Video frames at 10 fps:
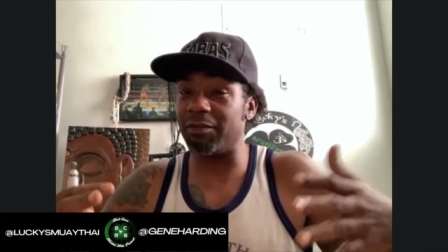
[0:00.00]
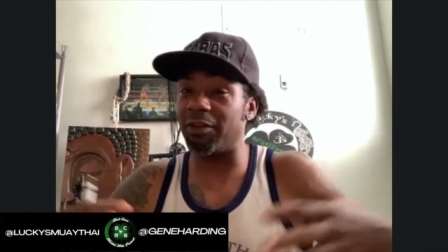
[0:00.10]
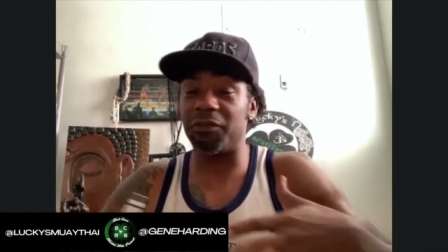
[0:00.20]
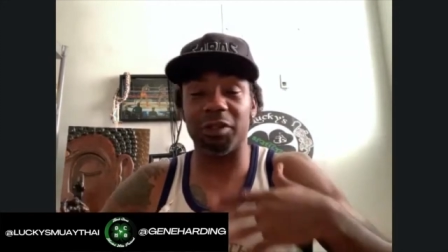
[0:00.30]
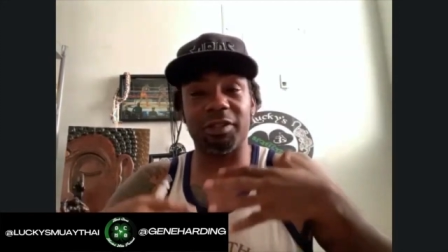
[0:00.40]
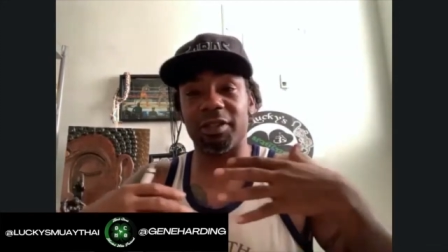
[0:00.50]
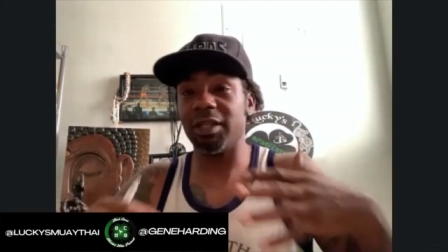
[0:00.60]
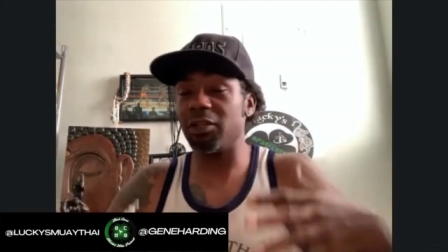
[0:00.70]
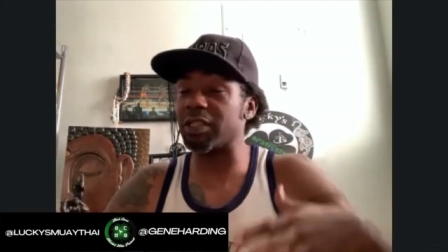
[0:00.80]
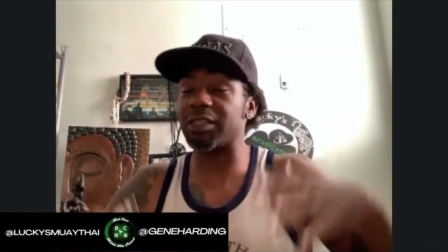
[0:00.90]
Even if you
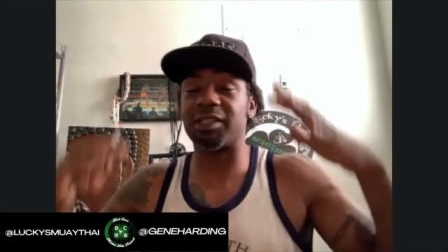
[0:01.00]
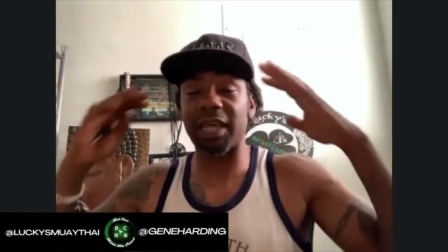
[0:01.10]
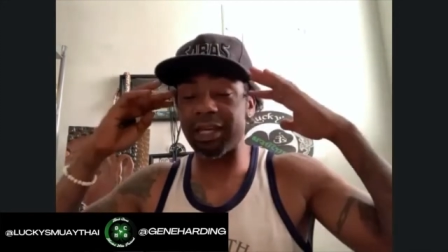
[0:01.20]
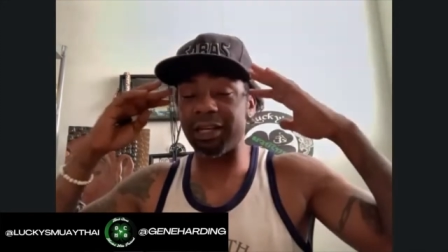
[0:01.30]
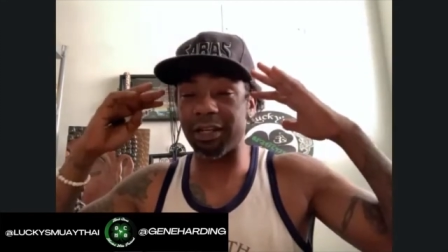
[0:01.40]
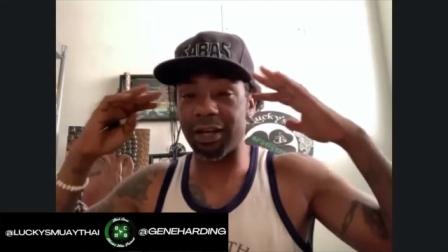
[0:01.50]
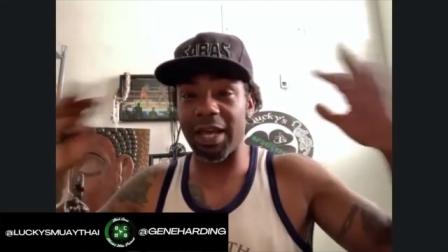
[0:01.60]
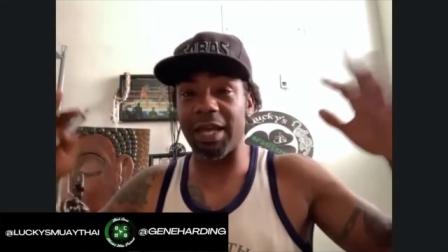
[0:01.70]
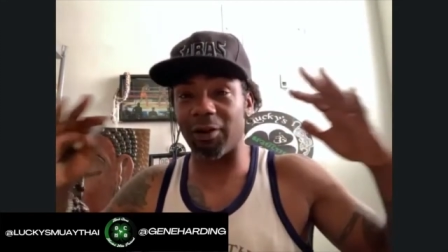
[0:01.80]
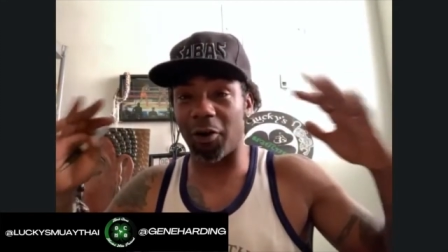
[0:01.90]
can say it in your
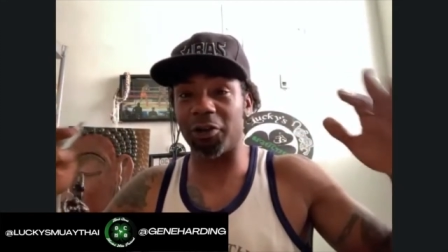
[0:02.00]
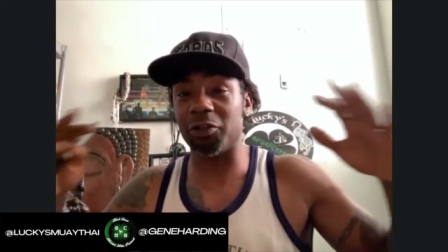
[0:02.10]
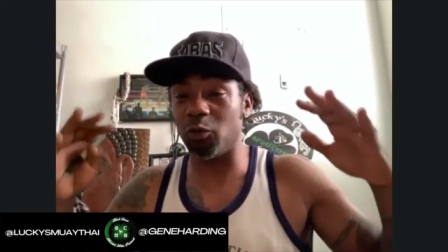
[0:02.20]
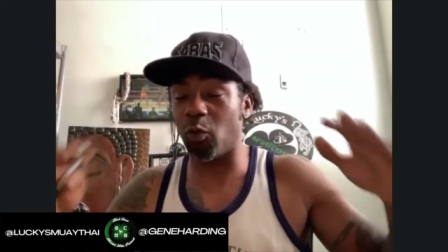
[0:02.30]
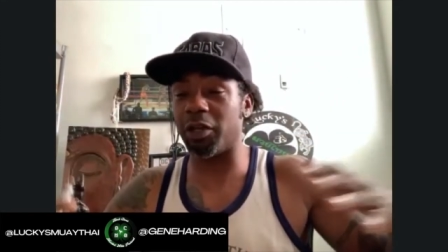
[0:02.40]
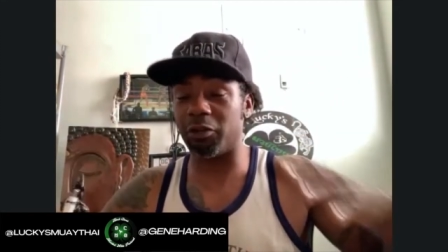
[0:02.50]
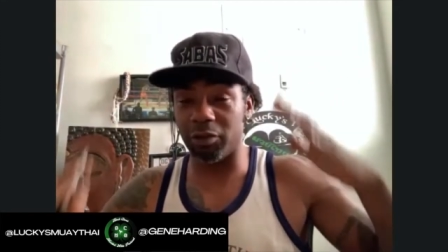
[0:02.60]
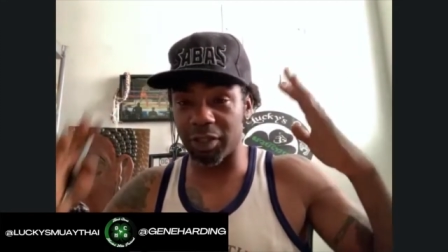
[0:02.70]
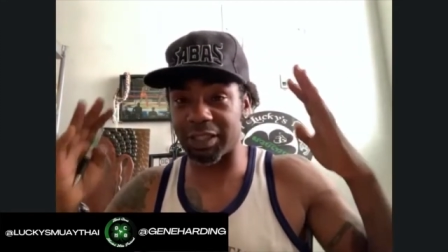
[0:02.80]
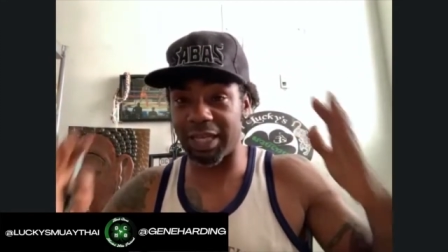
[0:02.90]
head all you want,
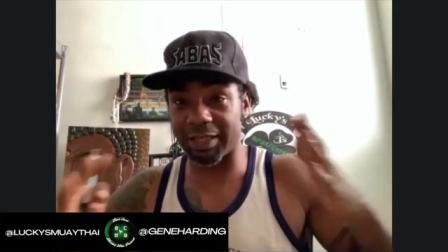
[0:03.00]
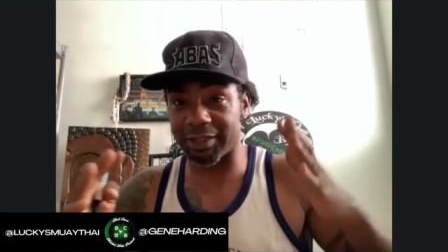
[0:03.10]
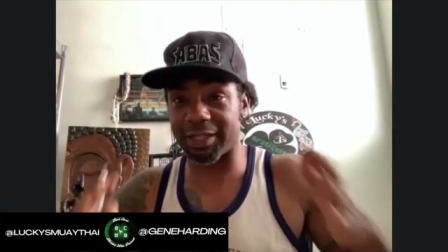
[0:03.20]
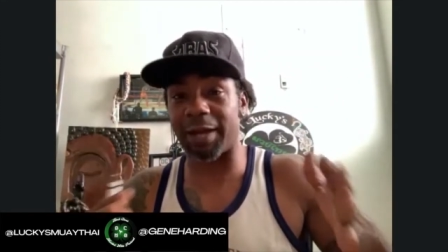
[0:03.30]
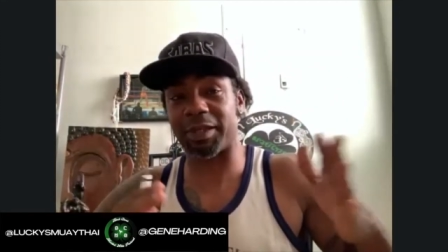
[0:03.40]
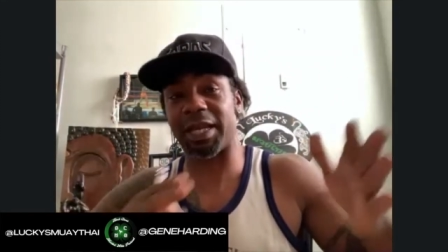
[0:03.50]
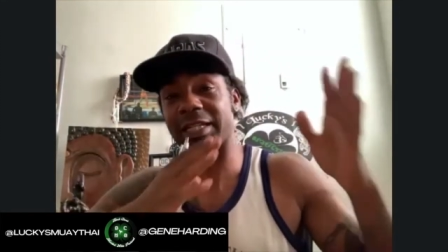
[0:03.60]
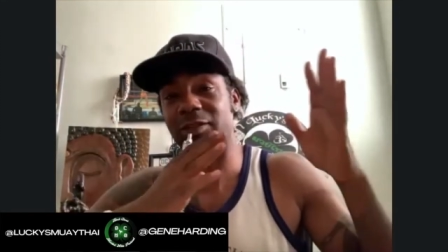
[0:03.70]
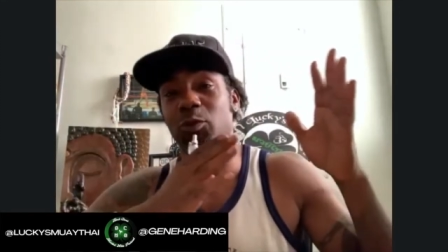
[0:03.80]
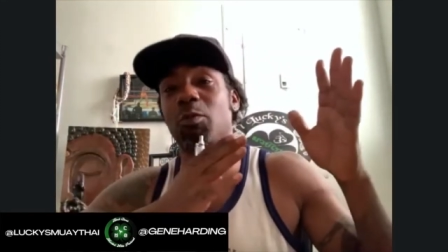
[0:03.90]
you just can't stop the
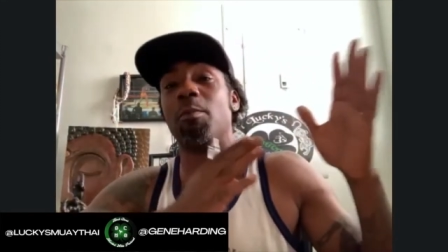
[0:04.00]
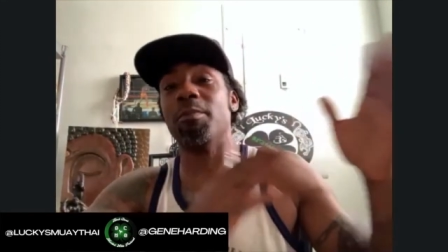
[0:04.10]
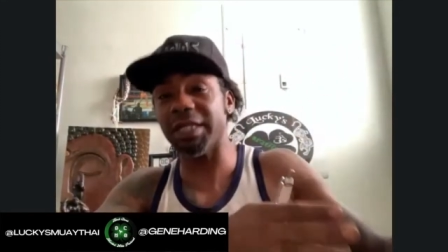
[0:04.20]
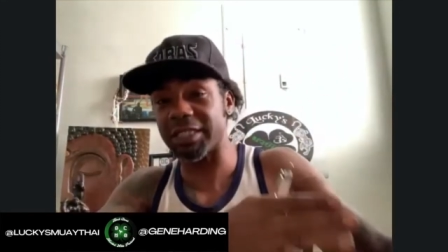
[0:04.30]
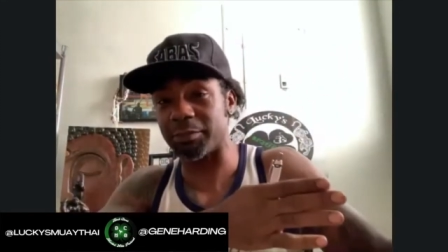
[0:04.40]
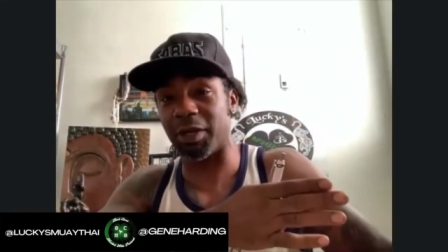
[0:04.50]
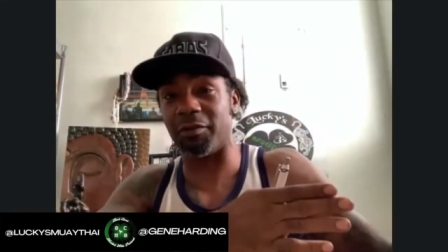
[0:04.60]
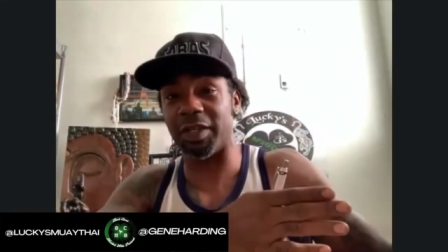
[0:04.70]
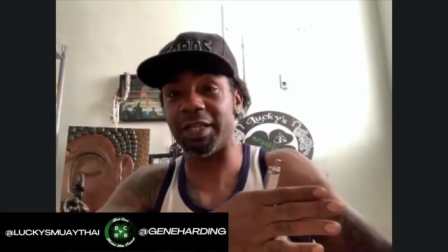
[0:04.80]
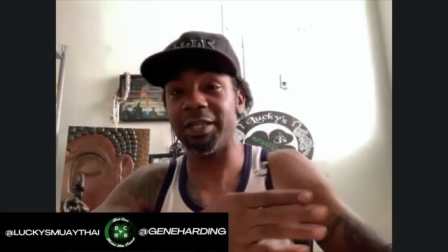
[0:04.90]
actual momentum
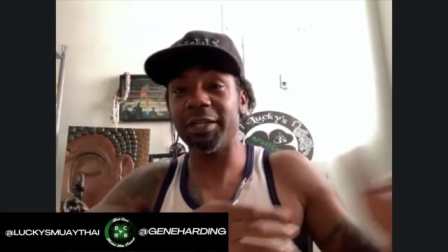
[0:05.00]
of it.